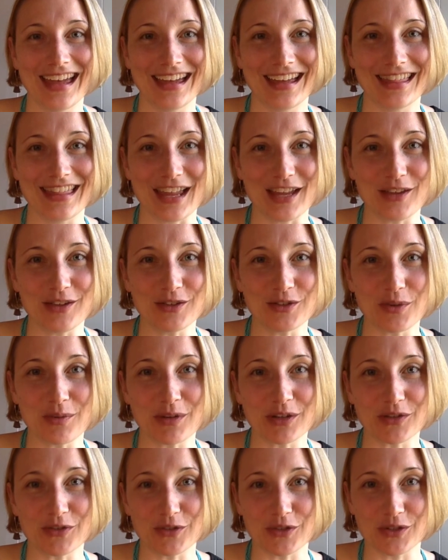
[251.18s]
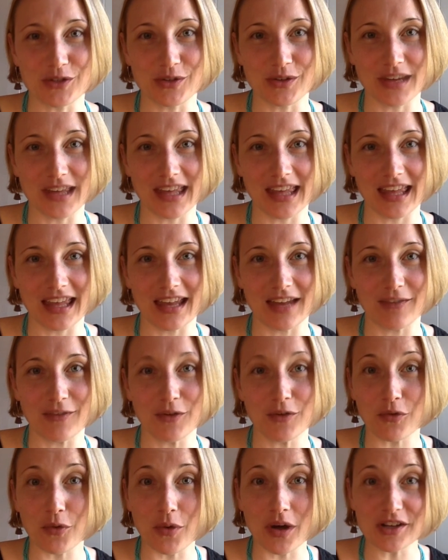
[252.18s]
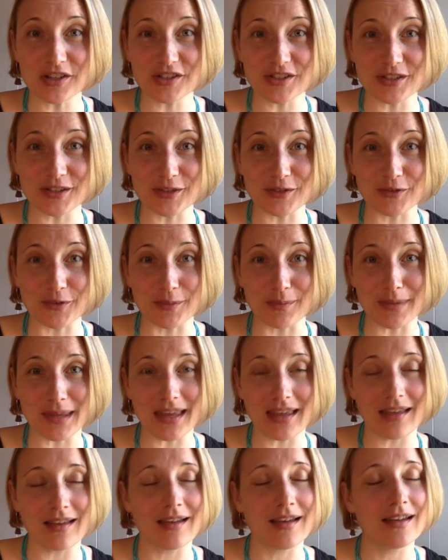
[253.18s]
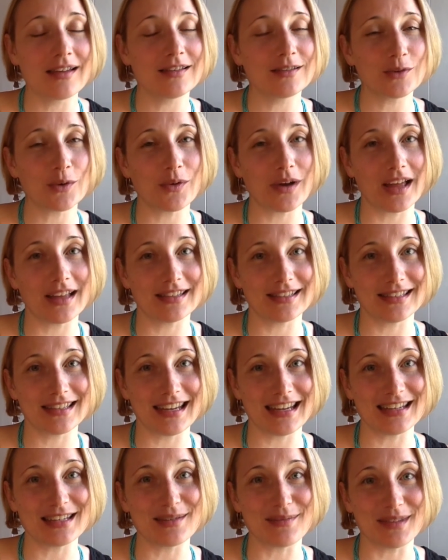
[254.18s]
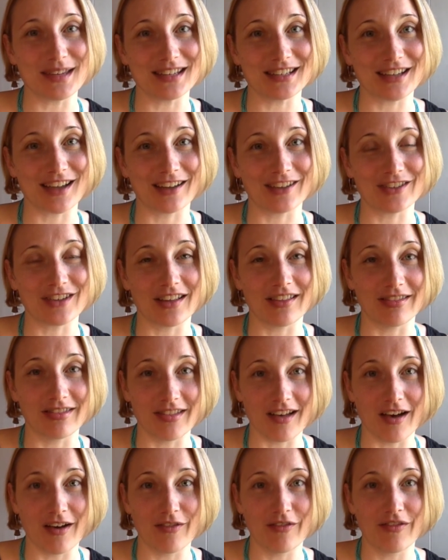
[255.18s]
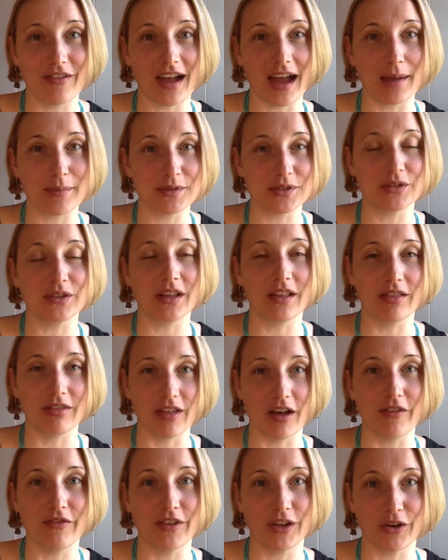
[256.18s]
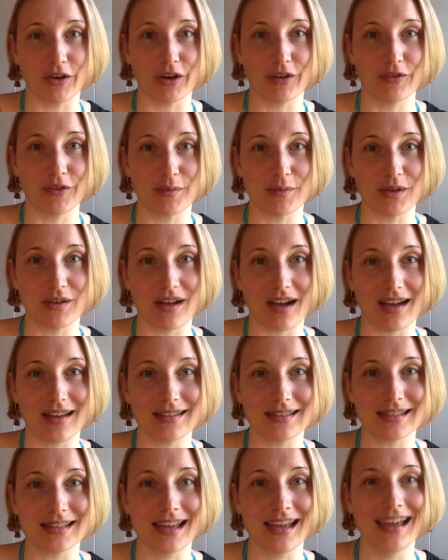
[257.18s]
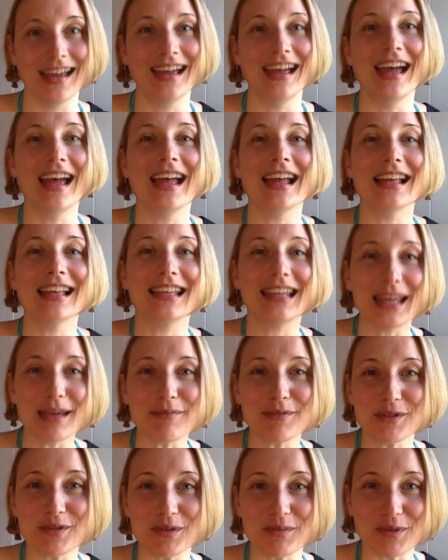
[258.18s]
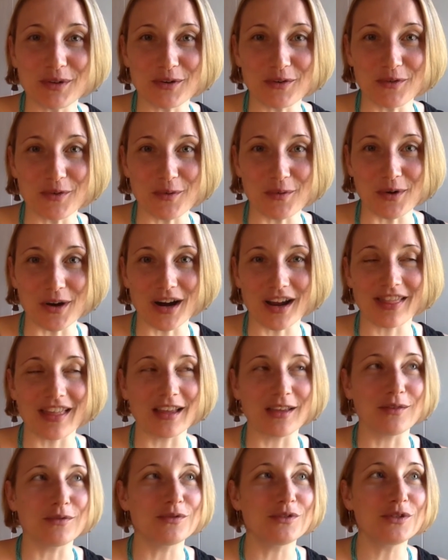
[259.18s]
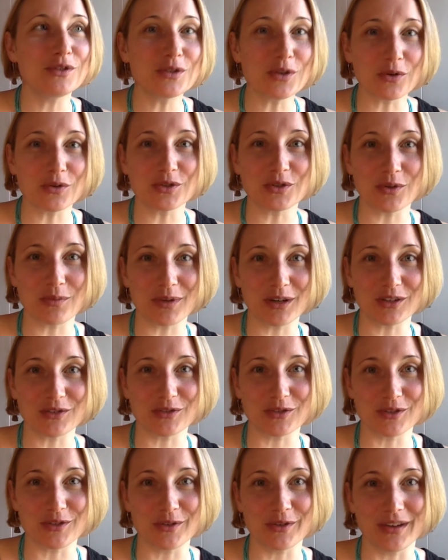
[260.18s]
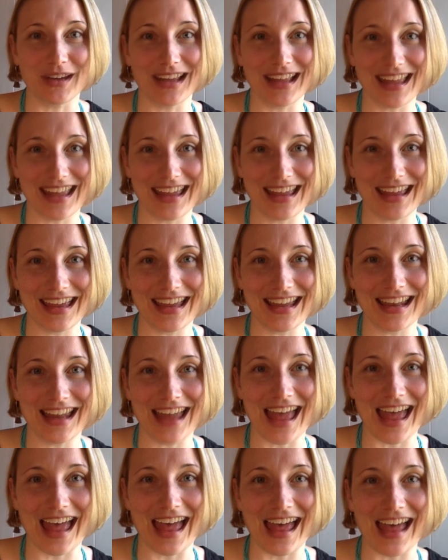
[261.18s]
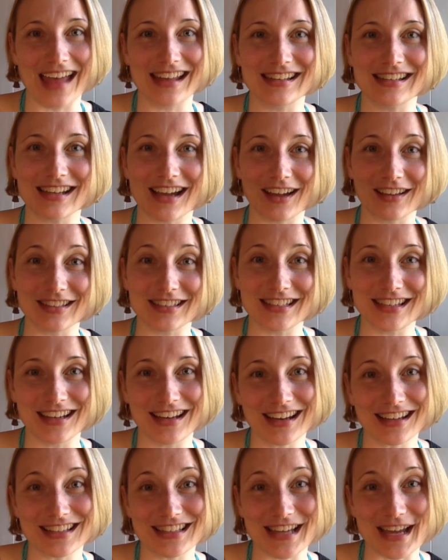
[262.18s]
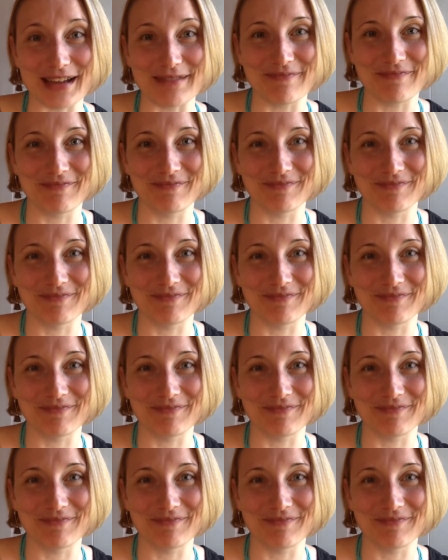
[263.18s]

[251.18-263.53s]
Thank you so much for tuning in. If you have questions for me, don't hesitate to be in touch. I absolutely love hearing from you guys. Keep doing beautiful work. Thank you so much for tuning in, and I'll see you next time.